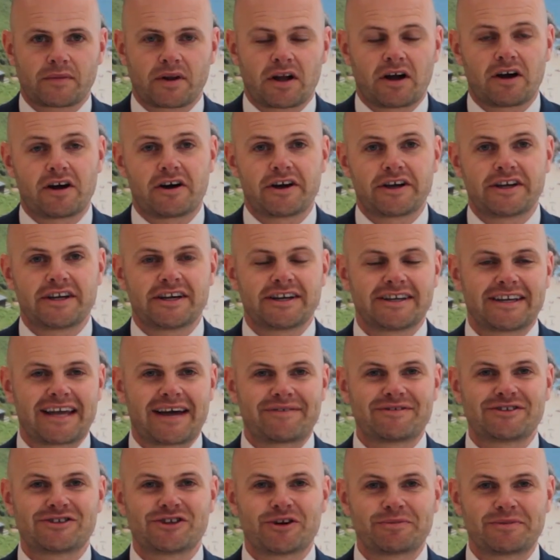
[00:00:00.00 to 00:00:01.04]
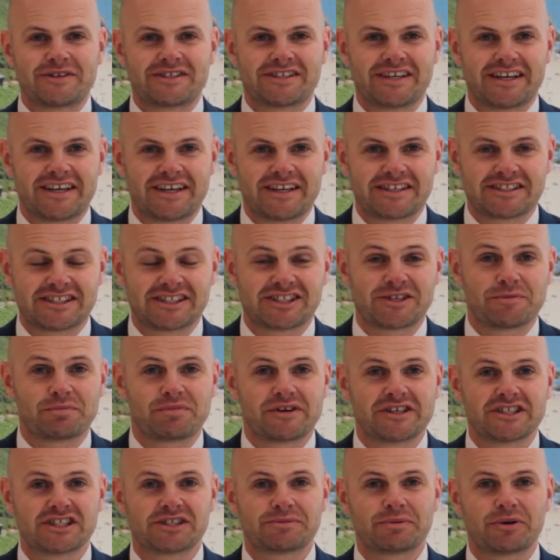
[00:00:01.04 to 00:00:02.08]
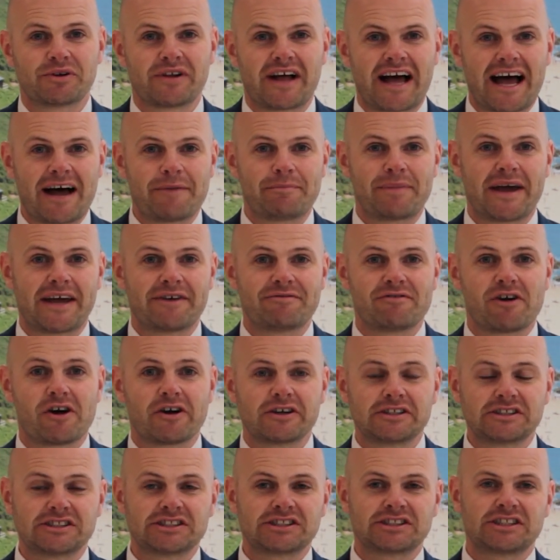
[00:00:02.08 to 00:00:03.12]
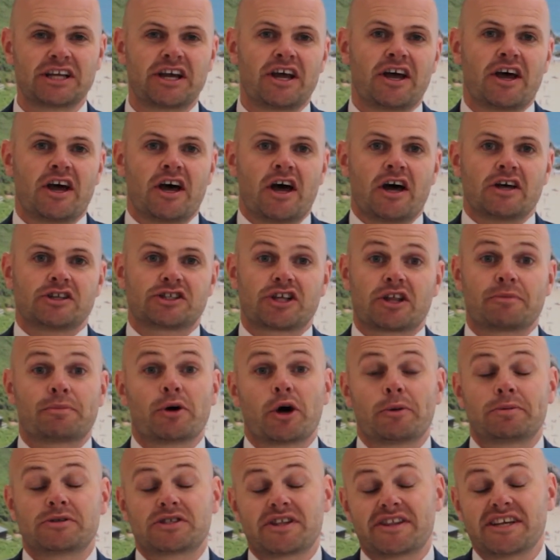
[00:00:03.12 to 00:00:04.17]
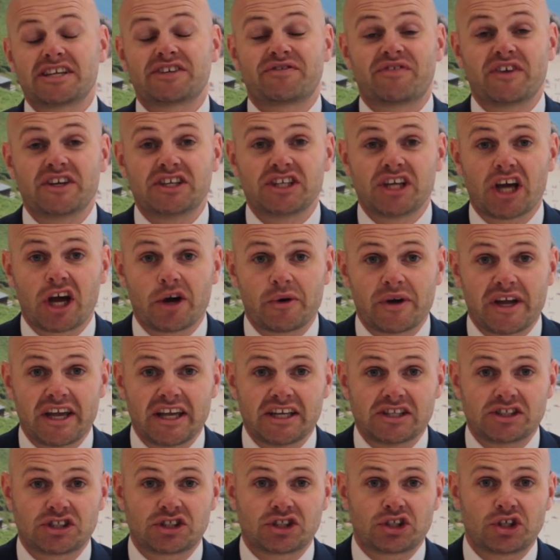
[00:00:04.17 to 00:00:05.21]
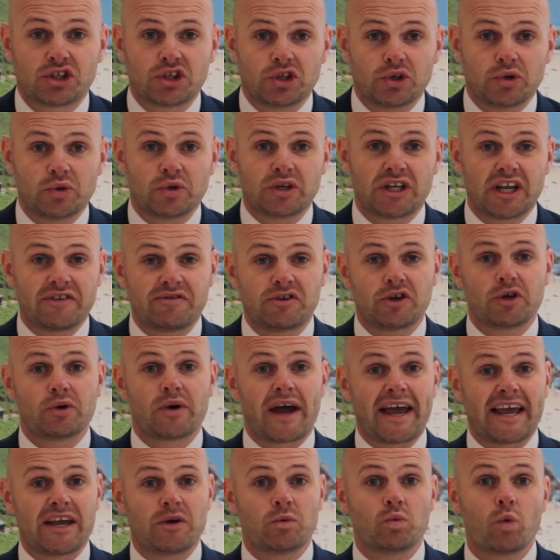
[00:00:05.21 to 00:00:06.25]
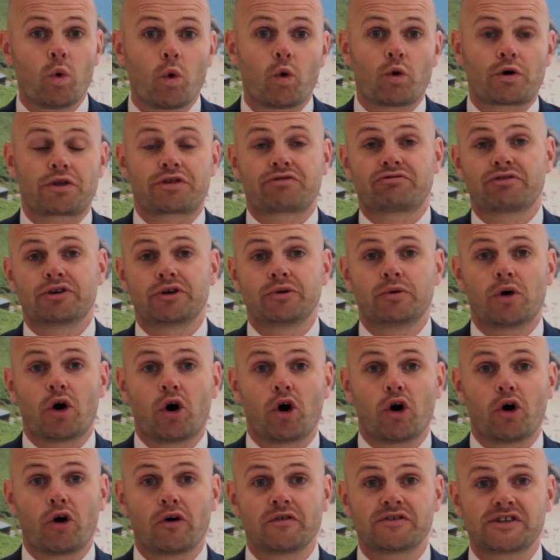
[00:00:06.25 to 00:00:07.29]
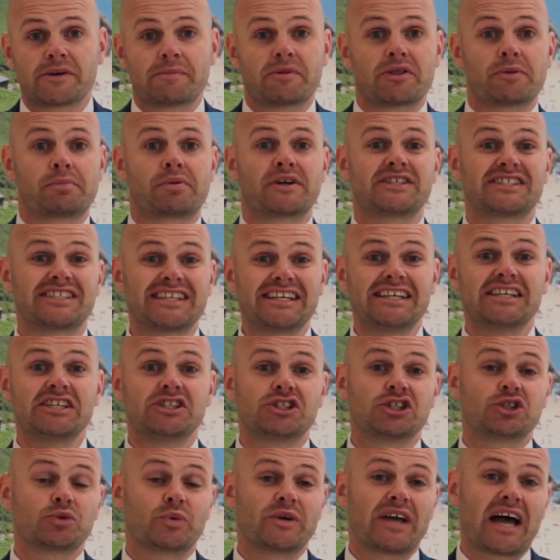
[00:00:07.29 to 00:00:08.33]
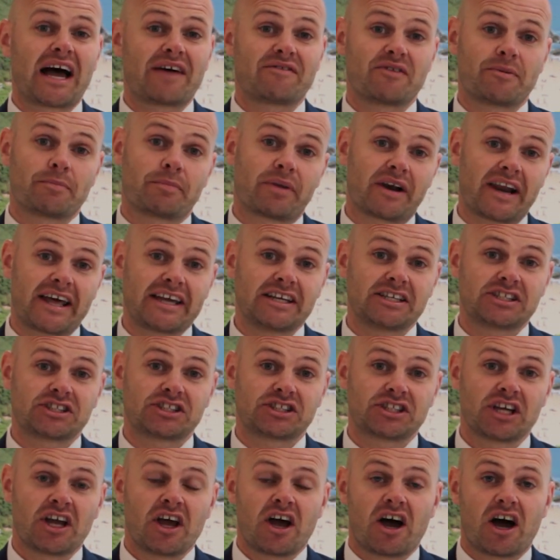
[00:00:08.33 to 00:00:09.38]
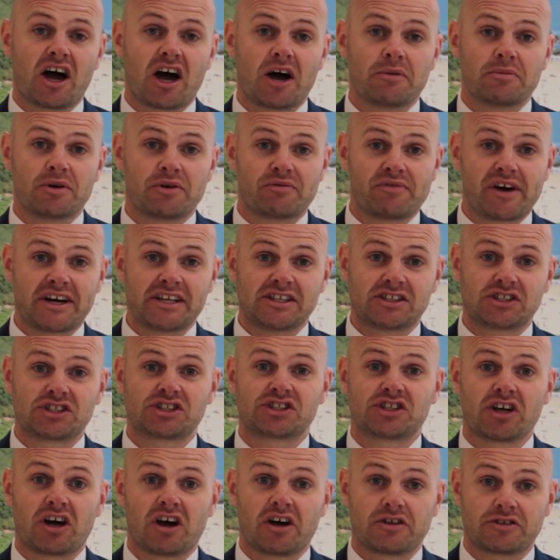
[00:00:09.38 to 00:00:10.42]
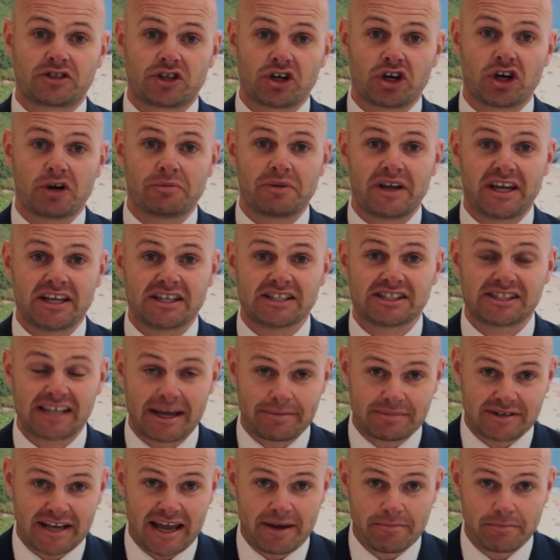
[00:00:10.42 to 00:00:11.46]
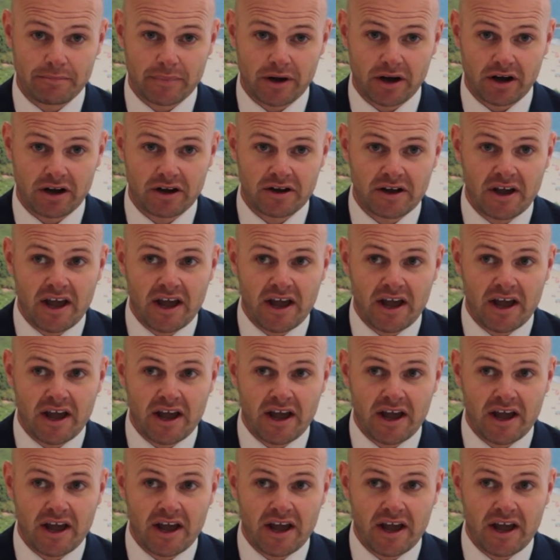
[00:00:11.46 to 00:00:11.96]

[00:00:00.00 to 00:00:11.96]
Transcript: Hi, Gavin Thomas here, Assistant Principal at Penrice. So the purpose of this video is to give you a walkthrough of some of the procedures we have in place ready to start term in September,